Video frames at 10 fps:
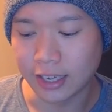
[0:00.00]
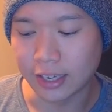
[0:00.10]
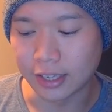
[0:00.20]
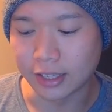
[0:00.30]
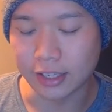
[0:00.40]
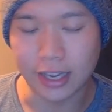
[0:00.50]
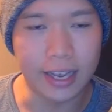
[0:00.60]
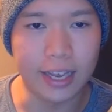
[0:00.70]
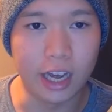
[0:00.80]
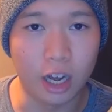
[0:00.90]
is
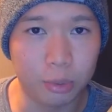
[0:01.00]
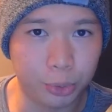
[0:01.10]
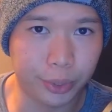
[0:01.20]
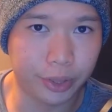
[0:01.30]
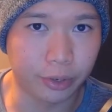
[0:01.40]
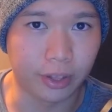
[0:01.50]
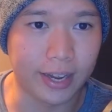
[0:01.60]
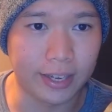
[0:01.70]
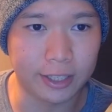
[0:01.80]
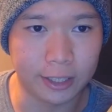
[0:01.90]
it helps with your
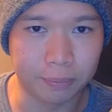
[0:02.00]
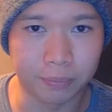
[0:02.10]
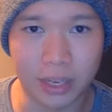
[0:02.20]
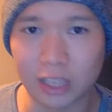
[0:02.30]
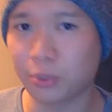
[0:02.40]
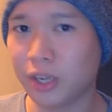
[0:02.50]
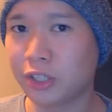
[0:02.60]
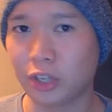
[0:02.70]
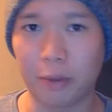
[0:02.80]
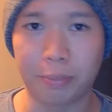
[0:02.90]
legs as well
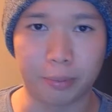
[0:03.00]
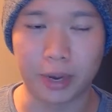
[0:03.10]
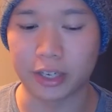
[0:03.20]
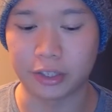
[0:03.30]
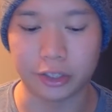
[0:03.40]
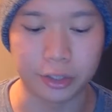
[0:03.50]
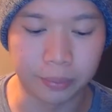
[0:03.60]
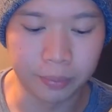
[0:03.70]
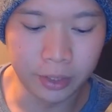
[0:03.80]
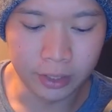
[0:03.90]
as your upper body too.